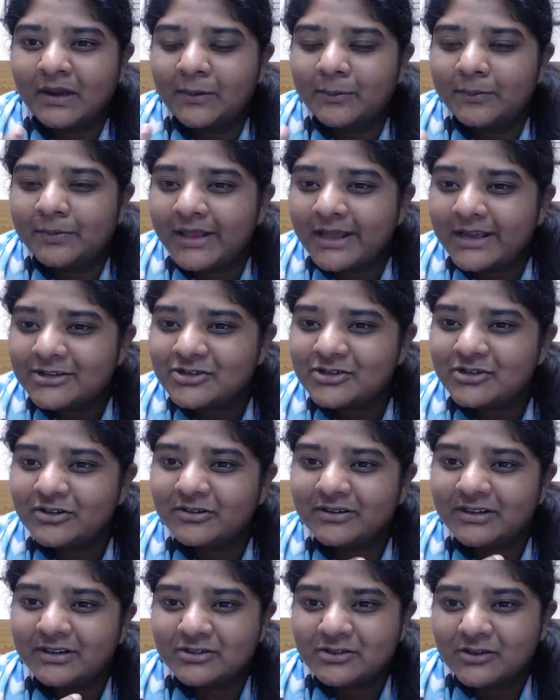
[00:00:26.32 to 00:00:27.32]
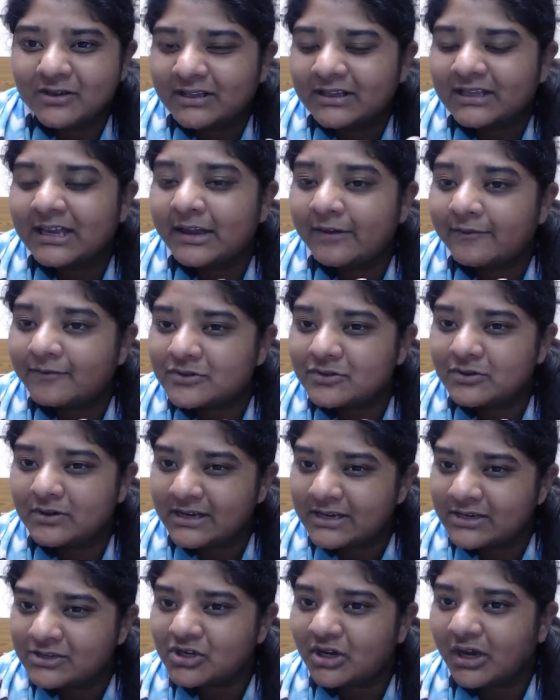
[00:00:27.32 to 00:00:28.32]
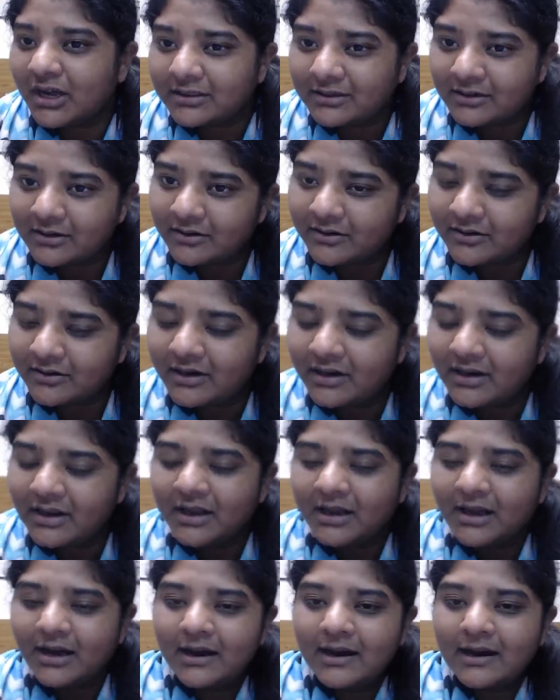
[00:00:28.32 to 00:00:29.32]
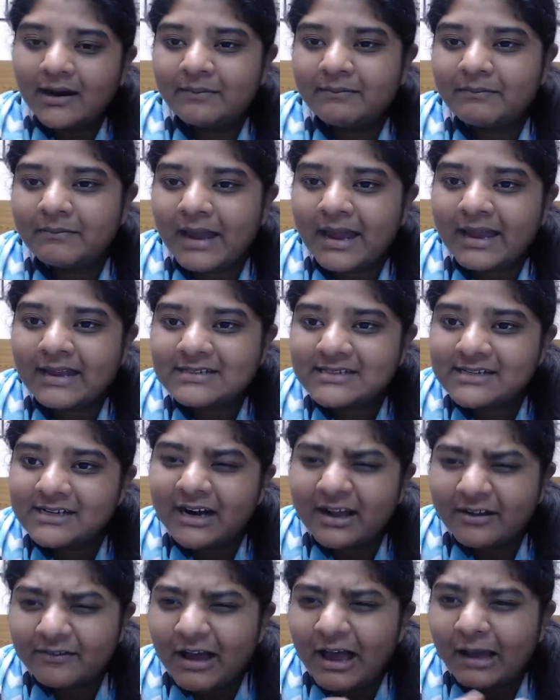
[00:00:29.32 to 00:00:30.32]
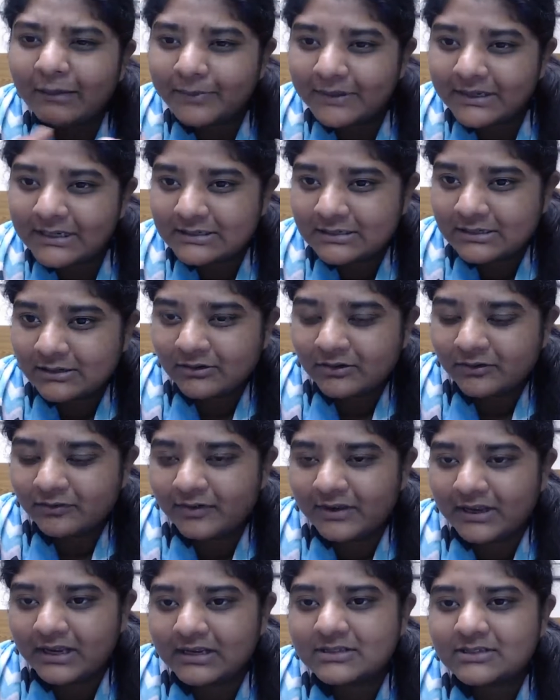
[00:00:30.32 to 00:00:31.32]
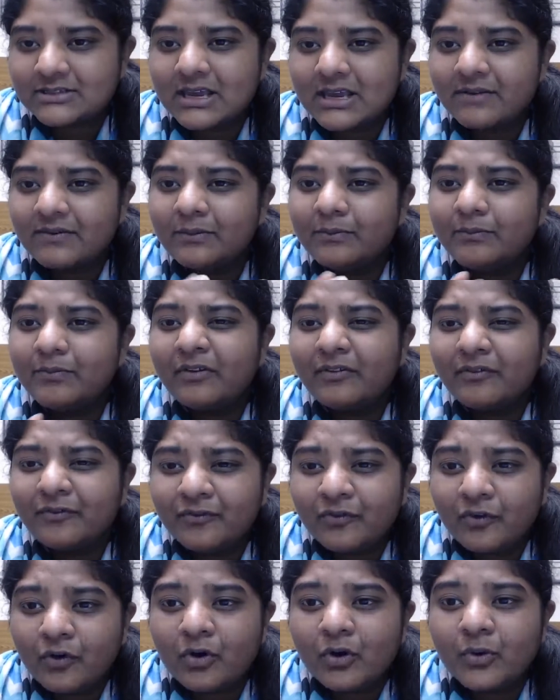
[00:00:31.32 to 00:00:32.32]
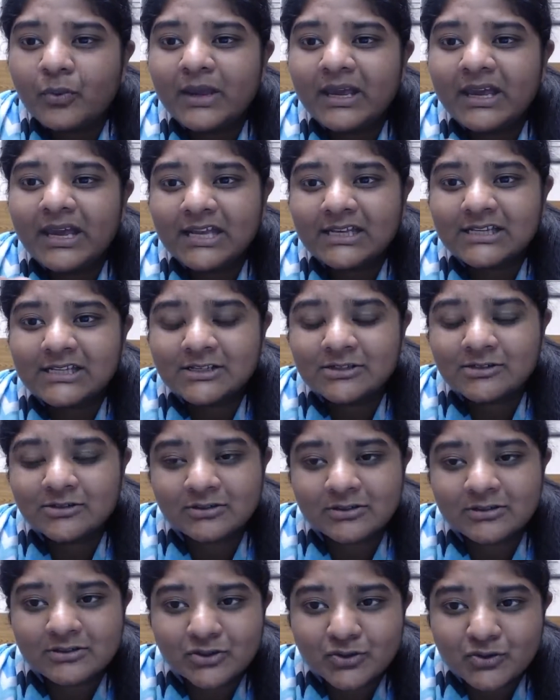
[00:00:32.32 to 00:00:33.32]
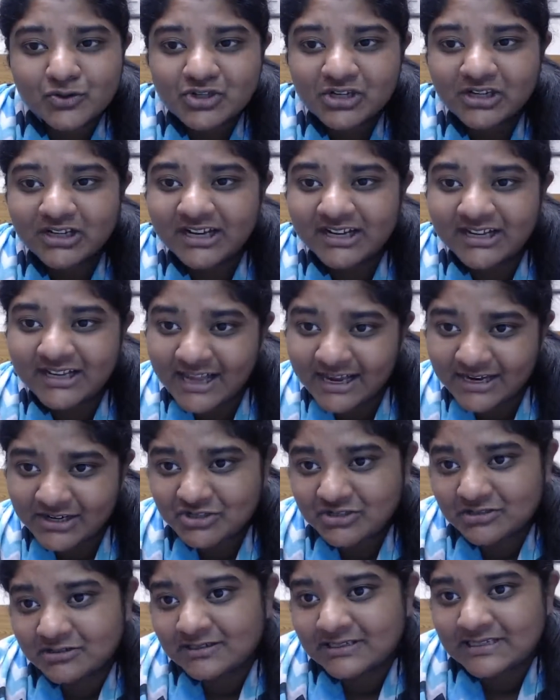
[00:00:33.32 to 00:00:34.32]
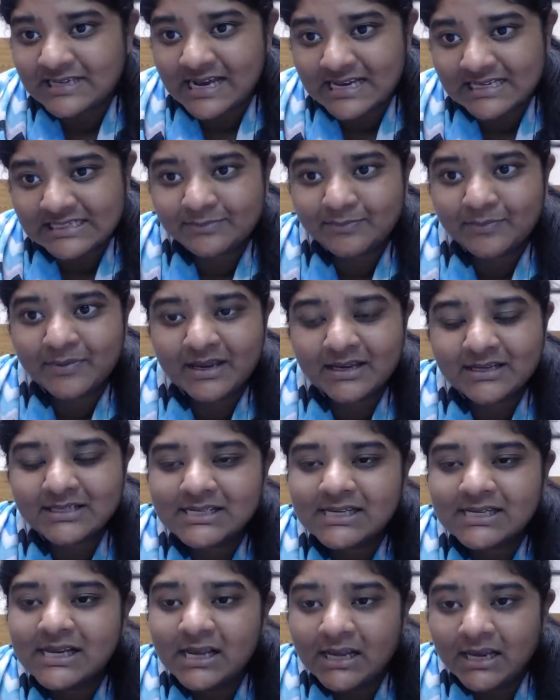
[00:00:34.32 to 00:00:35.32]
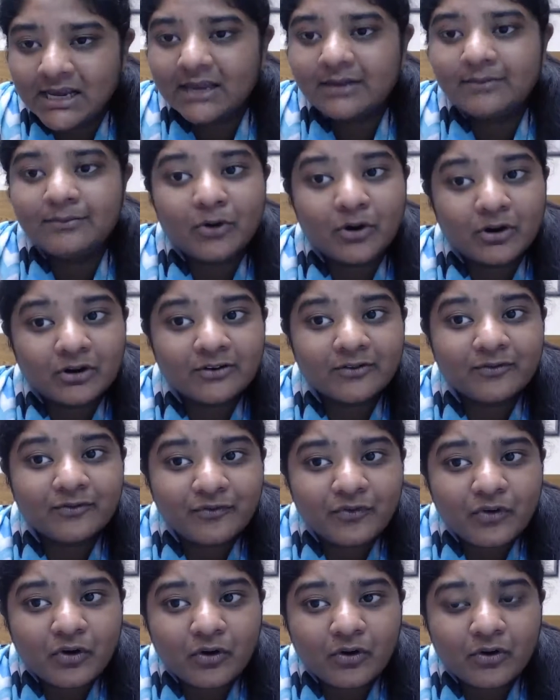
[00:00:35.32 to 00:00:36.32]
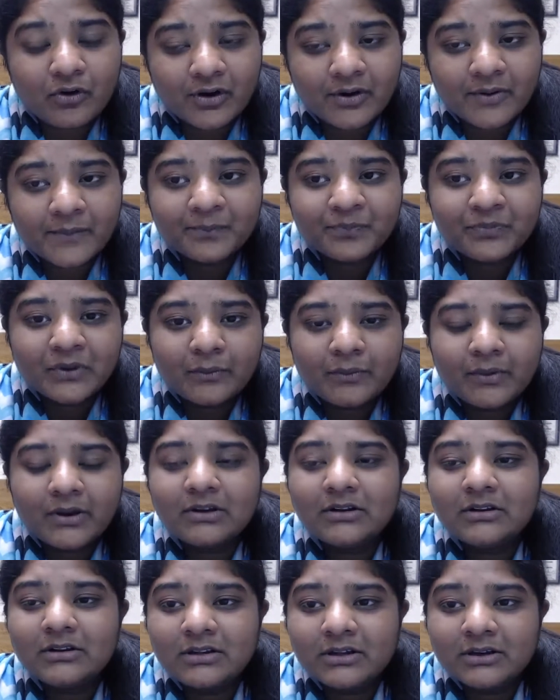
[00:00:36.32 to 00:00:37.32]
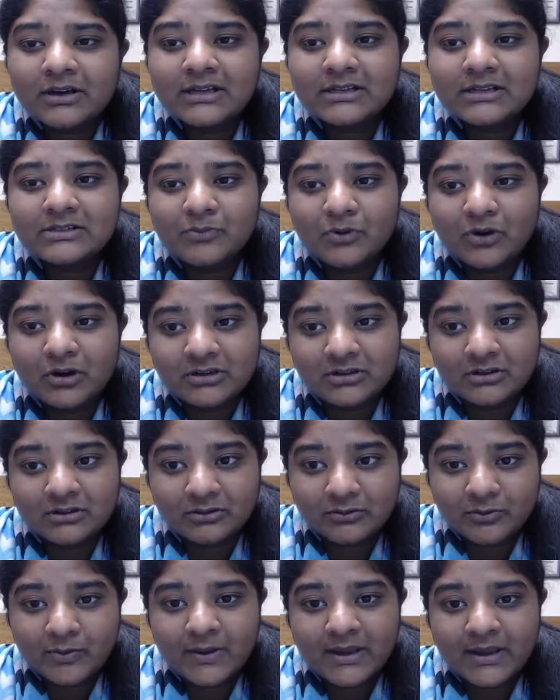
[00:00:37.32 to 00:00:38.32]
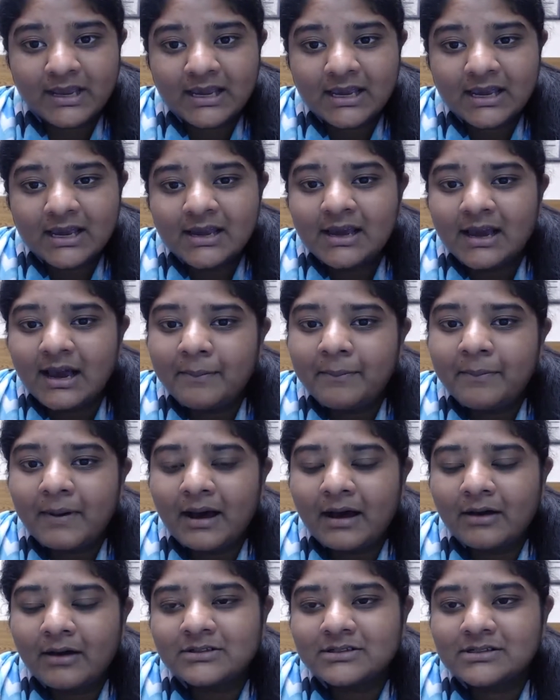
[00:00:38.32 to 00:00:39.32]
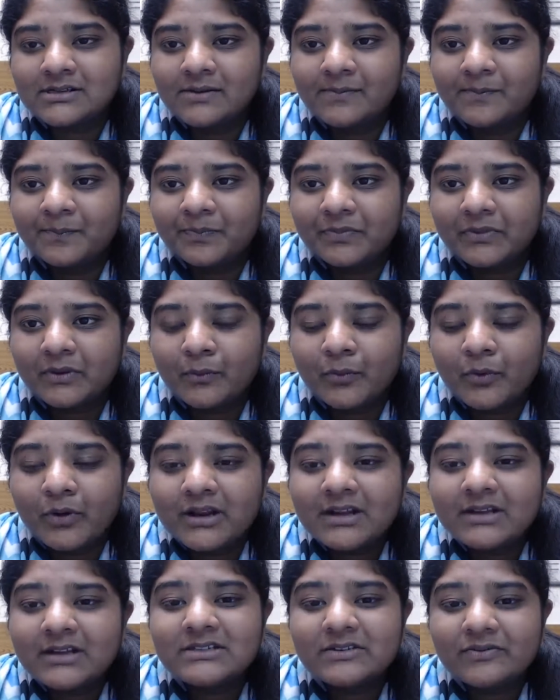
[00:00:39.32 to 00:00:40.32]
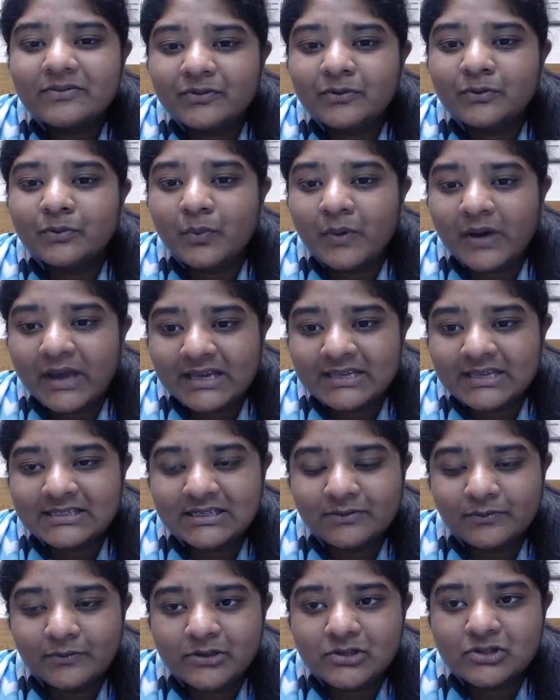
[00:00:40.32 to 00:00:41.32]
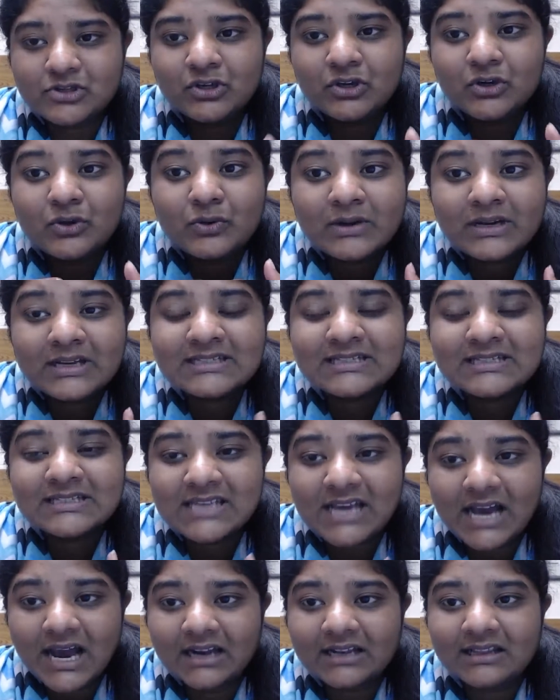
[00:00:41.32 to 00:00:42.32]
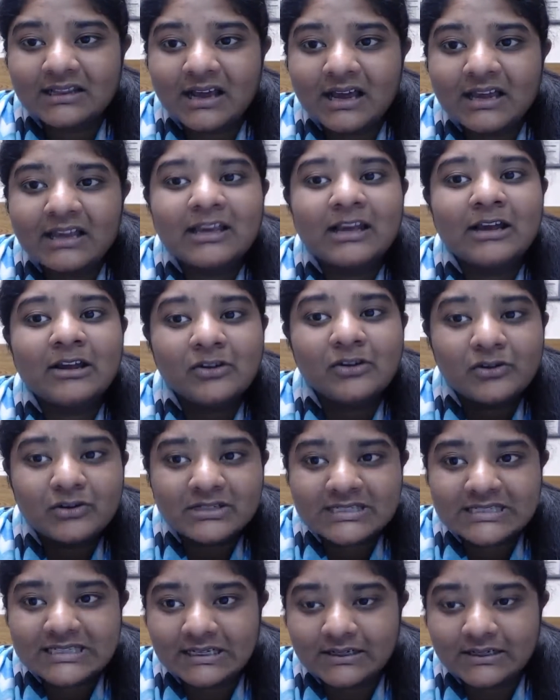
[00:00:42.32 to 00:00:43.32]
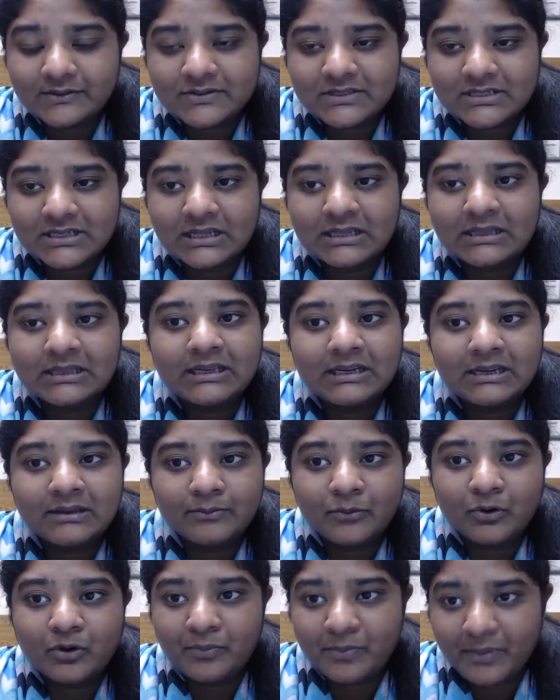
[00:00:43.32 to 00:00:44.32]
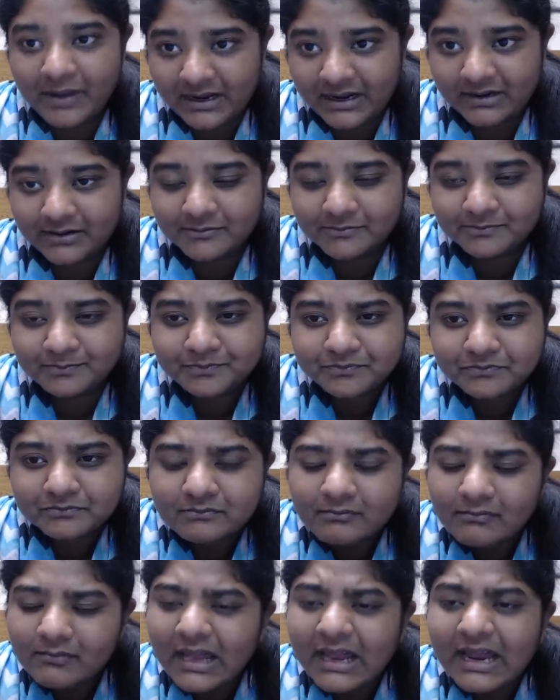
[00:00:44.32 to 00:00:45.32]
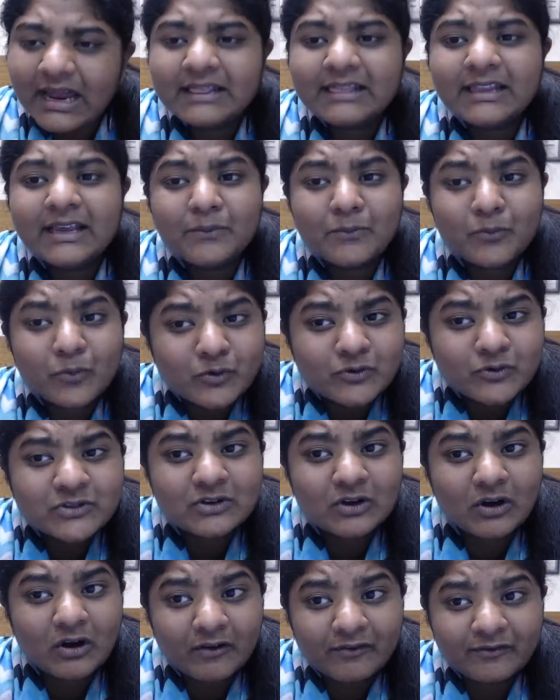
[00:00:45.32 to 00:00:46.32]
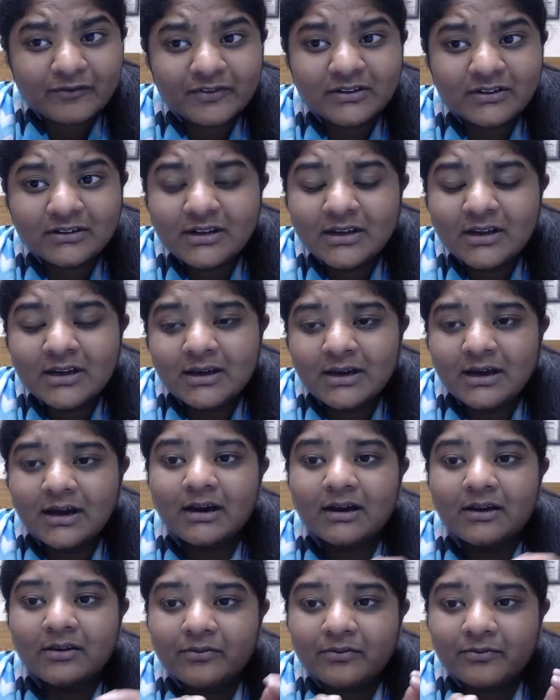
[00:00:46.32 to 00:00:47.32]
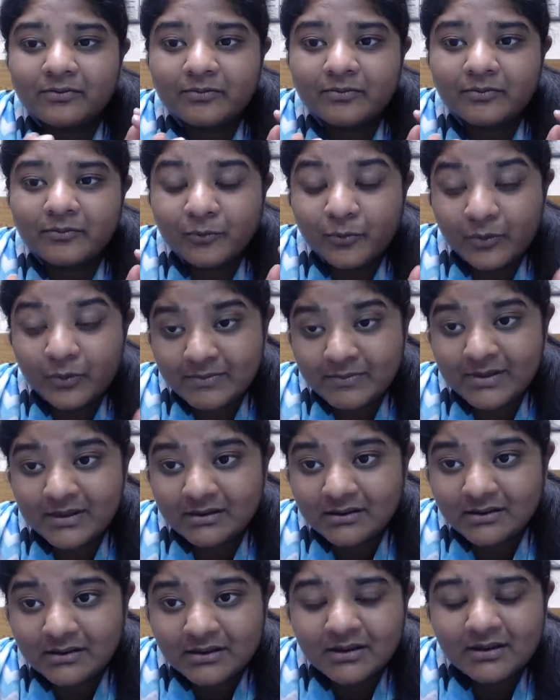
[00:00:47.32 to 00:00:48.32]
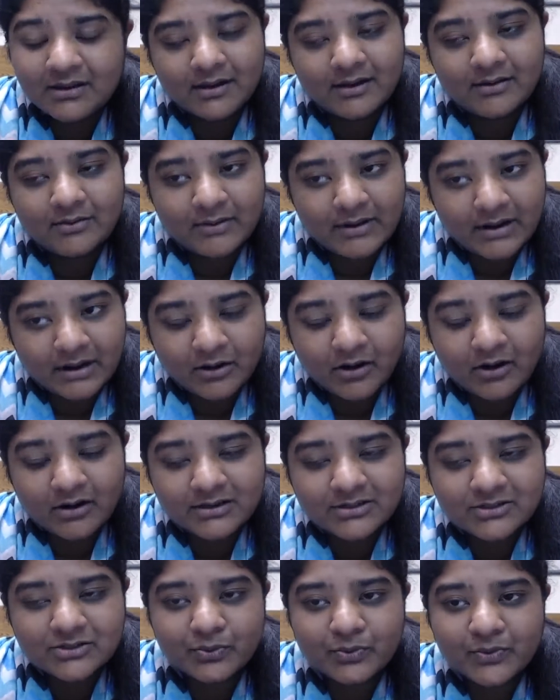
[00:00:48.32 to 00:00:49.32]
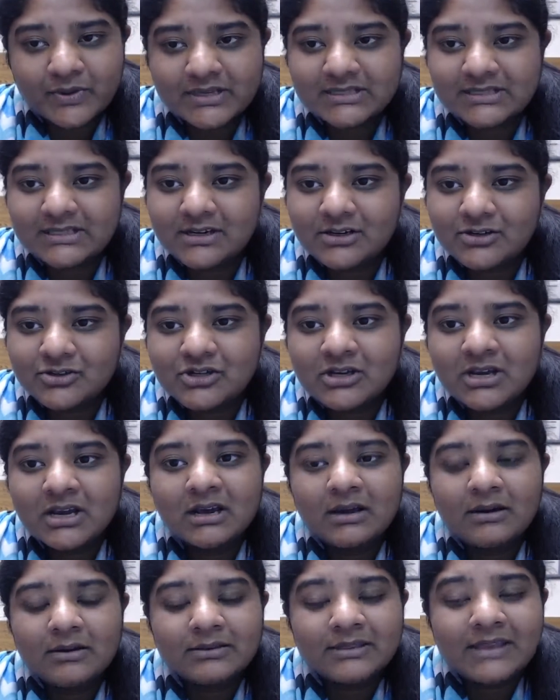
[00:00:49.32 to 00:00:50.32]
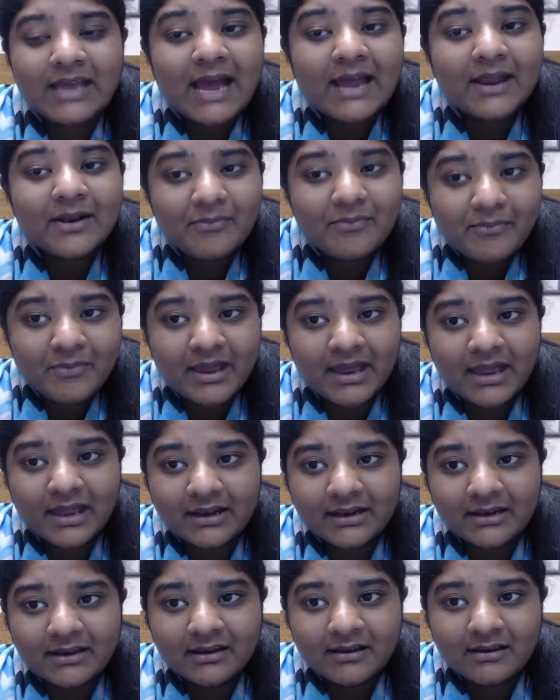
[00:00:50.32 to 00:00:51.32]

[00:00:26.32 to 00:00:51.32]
pleasure that you can give to each other and derive happiness out of it. So even before we get into the social connections aspect in Module 4, we're going to look in Module 3 about what are different ways in which you can start liking yourselves a little more better. I think most often women, according to research, than men